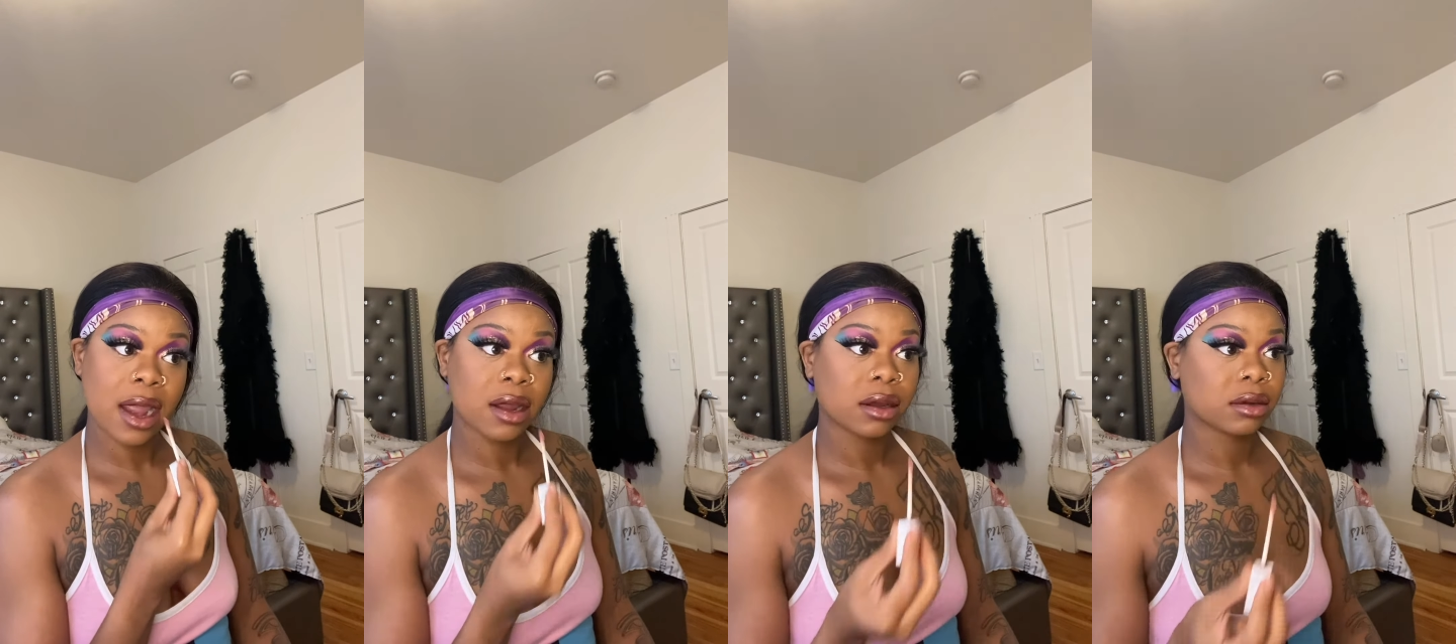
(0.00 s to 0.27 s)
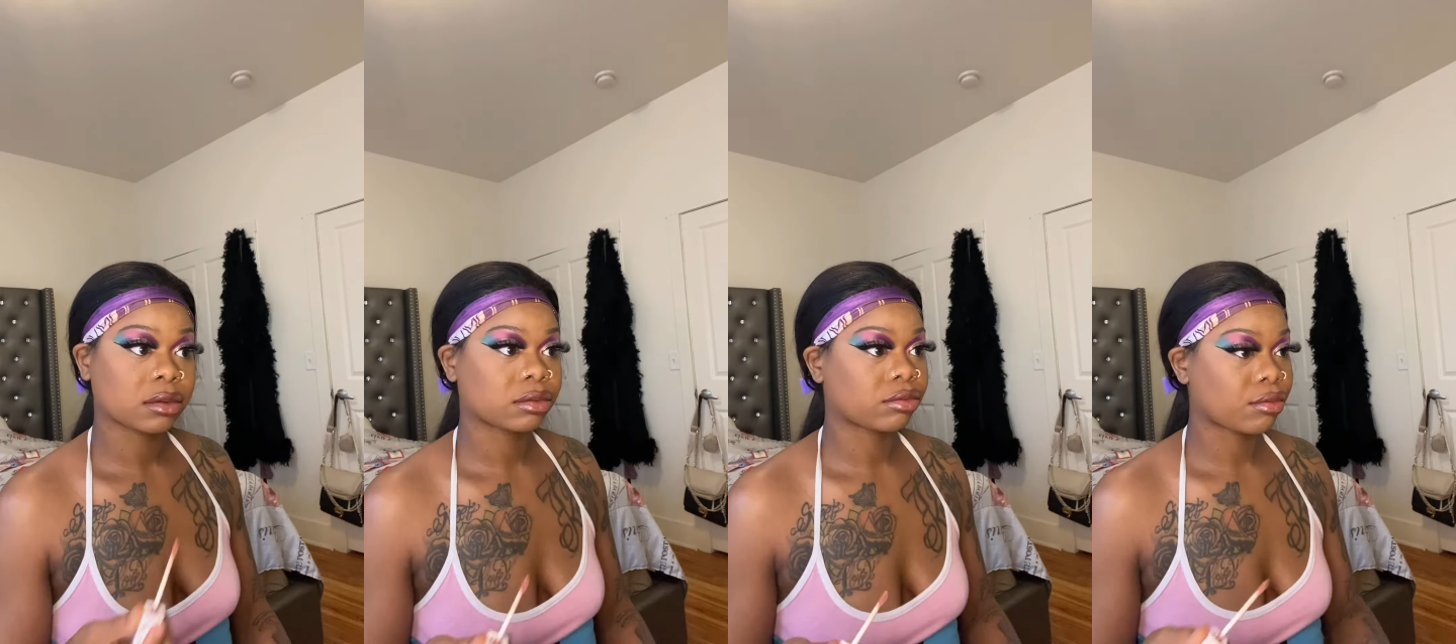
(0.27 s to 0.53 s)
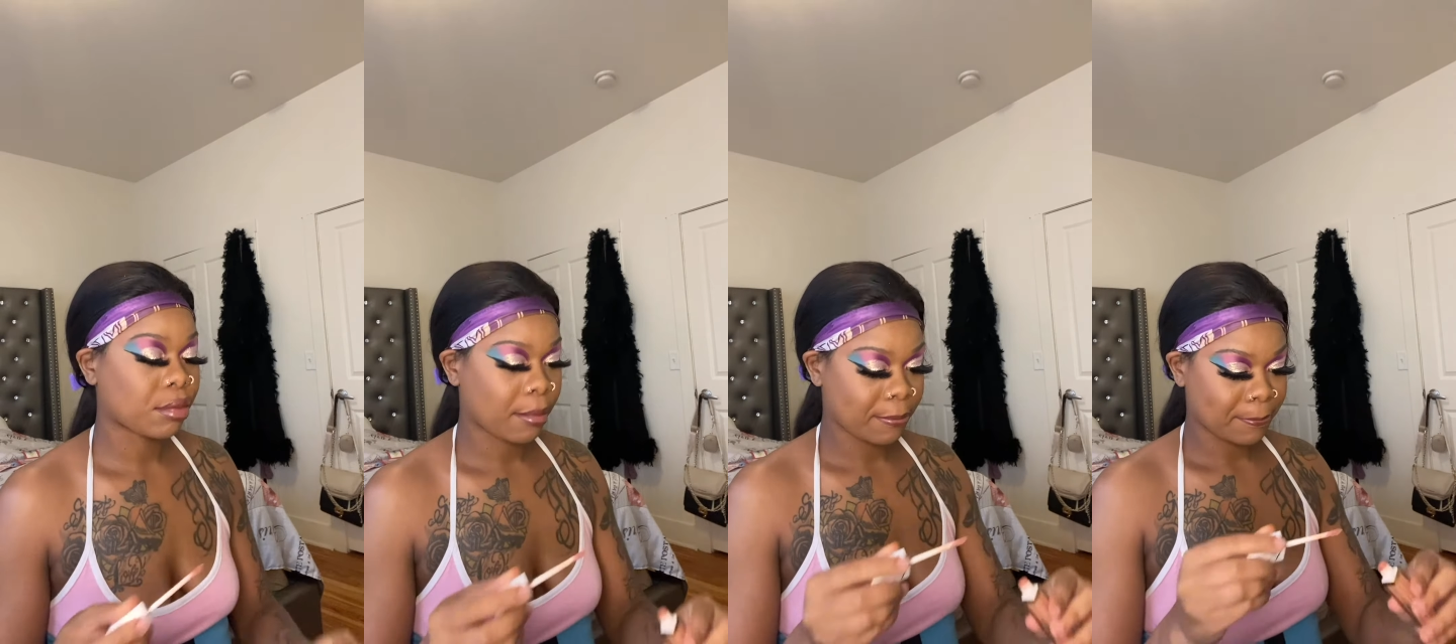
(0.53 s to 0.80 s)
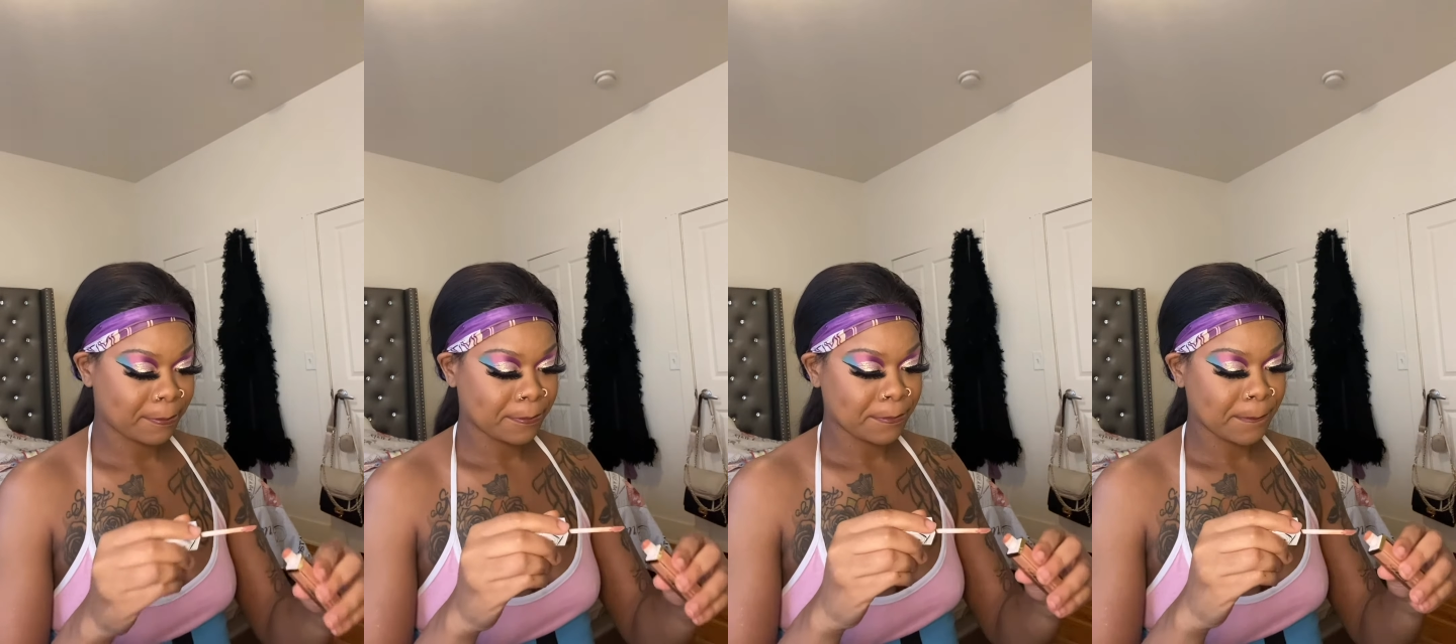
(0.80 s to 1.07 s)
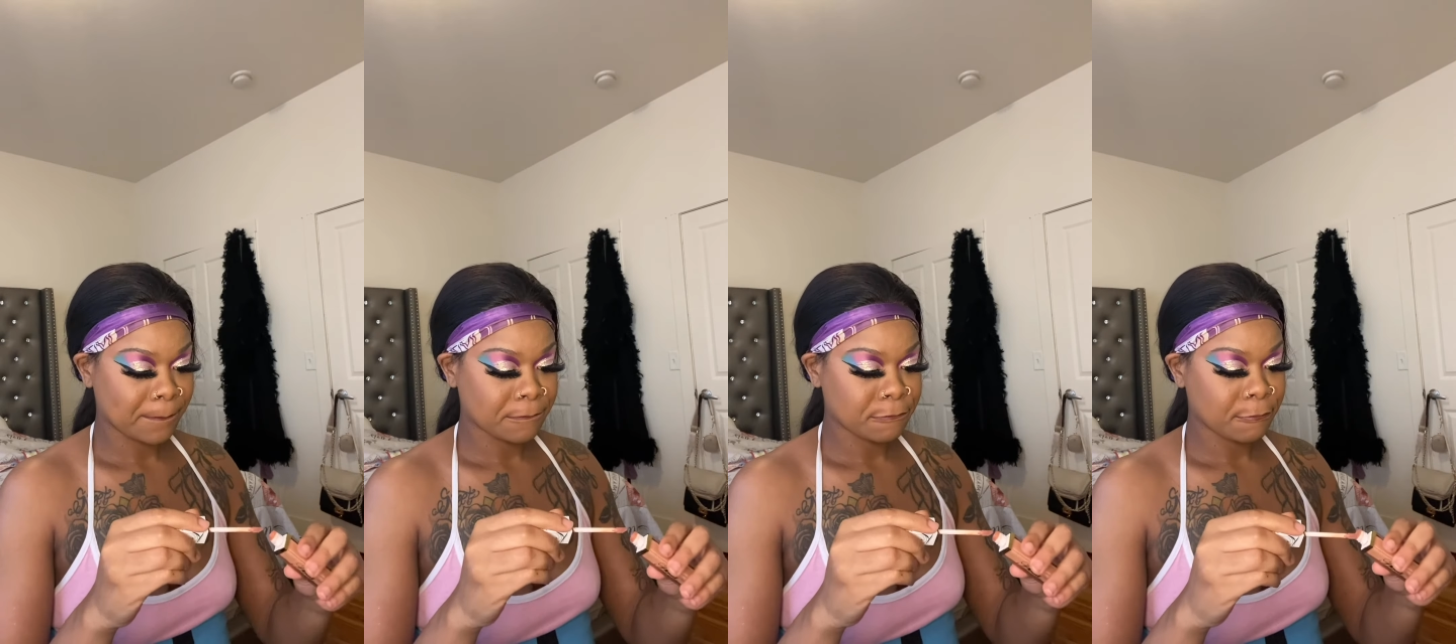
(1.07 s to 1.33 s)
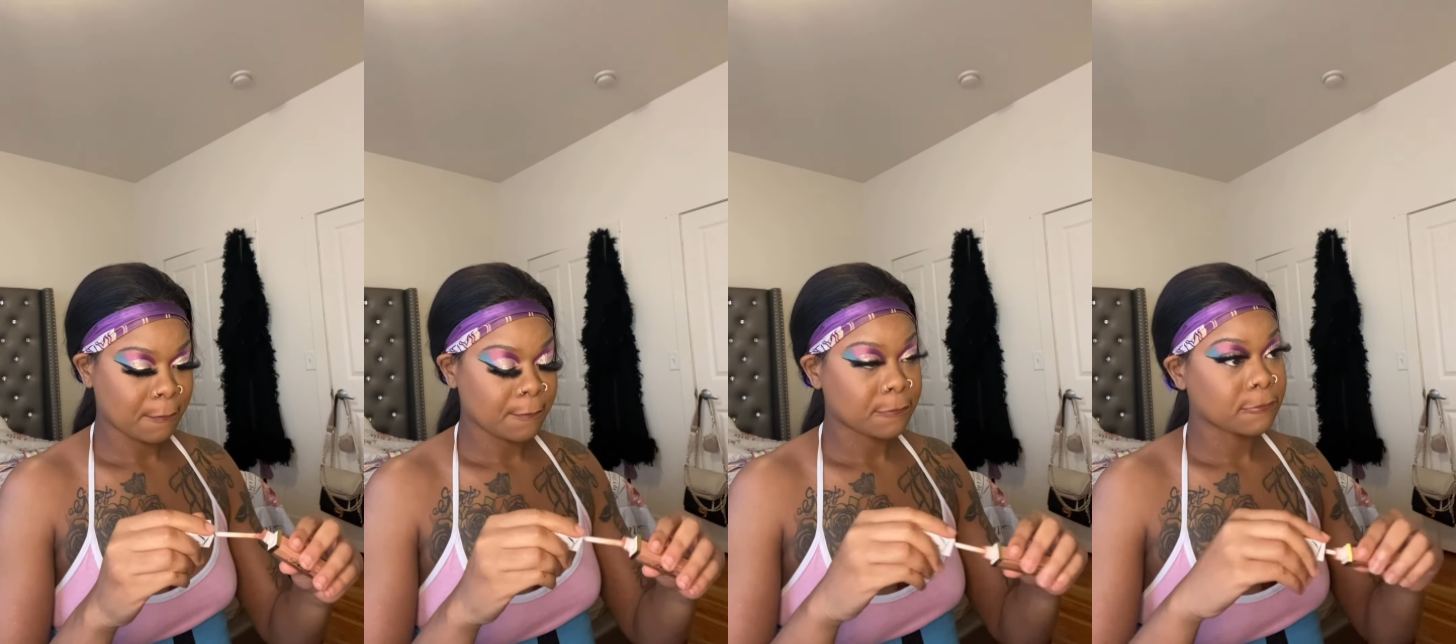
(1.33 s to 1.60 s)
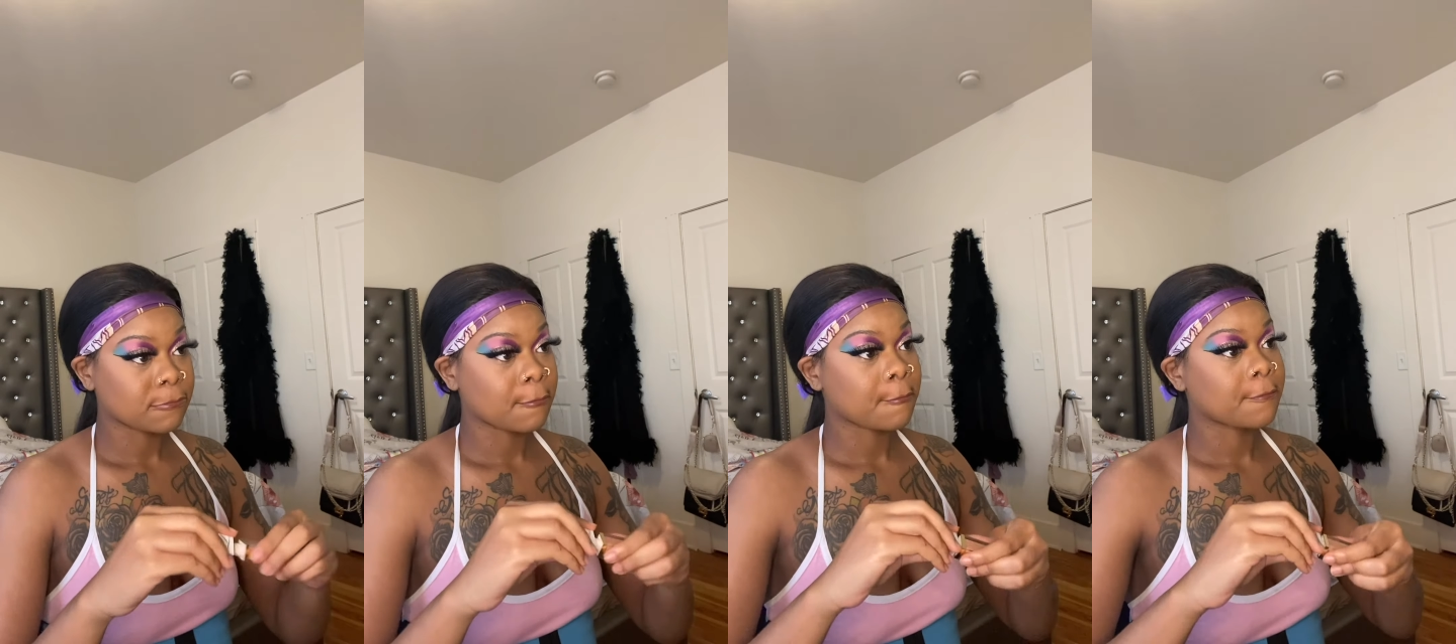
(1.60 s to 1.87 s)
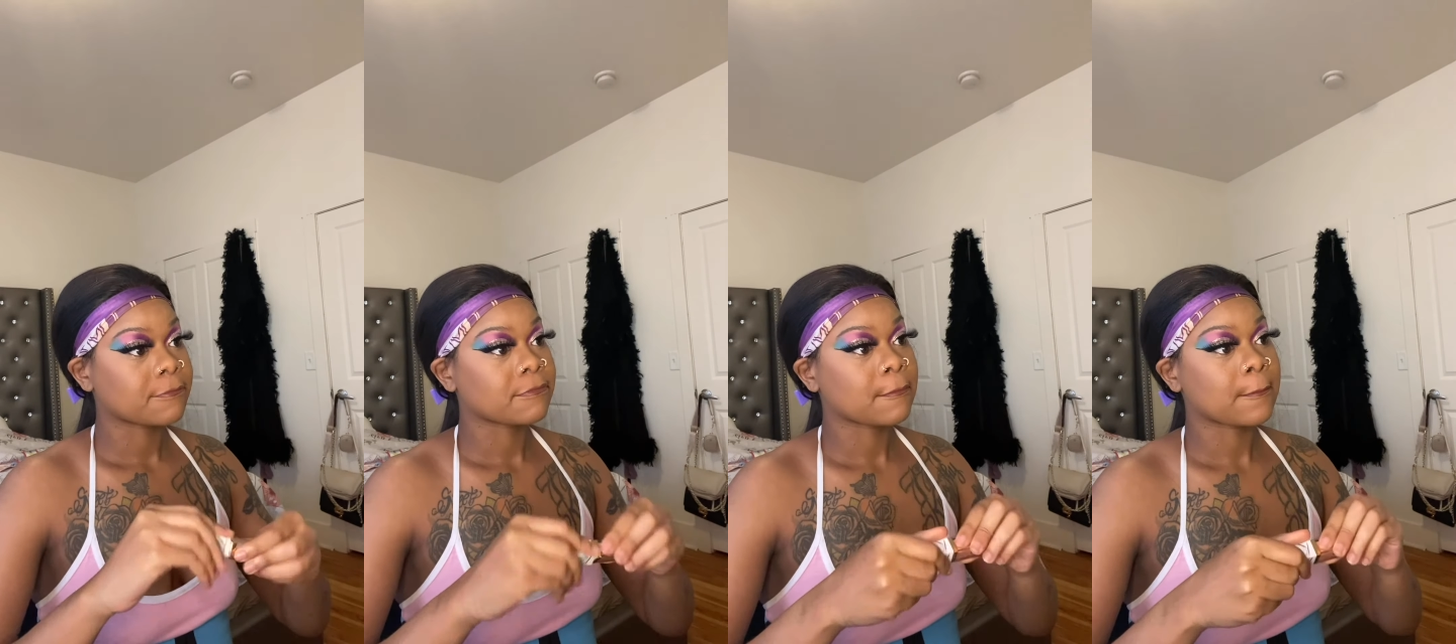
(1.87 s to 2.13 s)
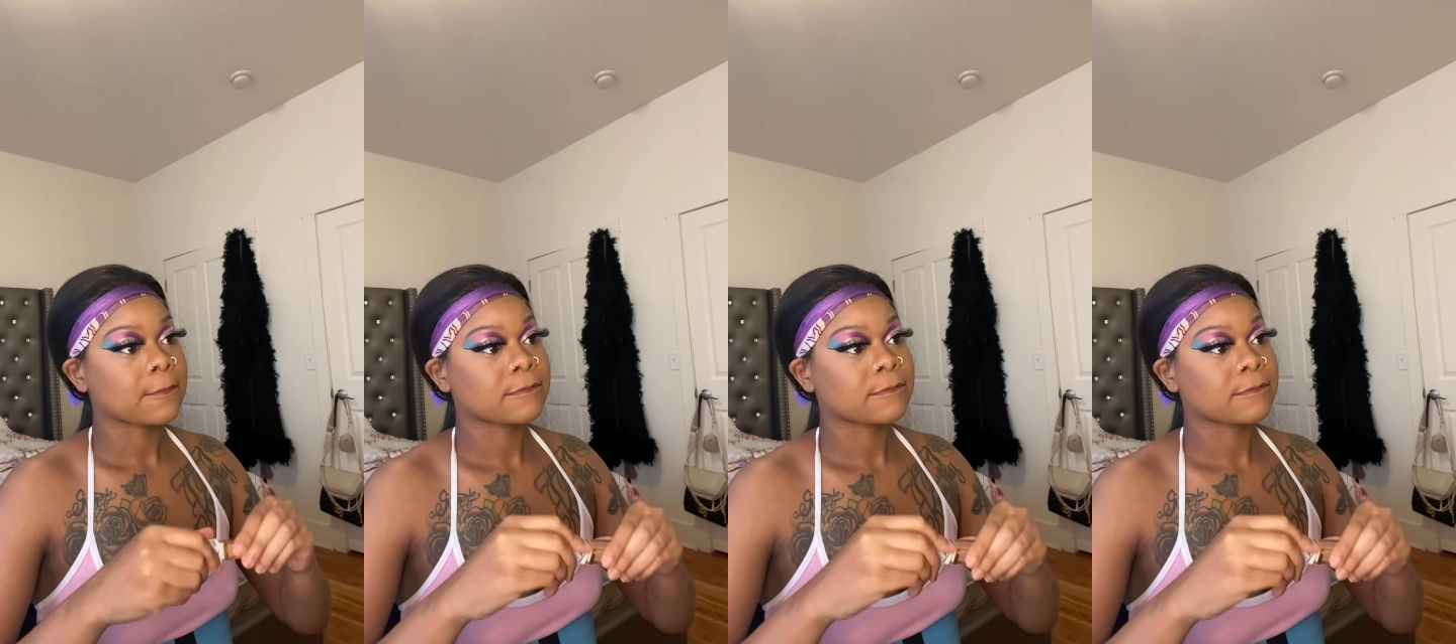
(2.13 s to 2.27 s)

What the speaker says: the end of this little